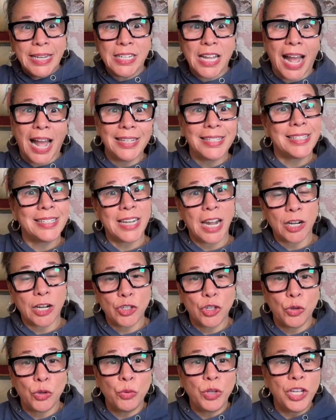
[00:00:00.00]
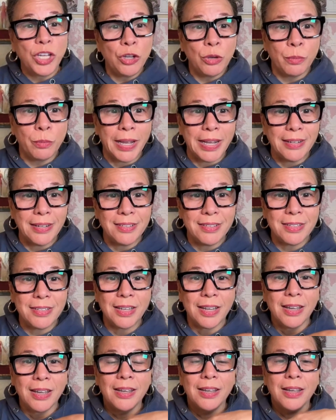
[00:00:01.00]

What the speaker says: got stuck to humans.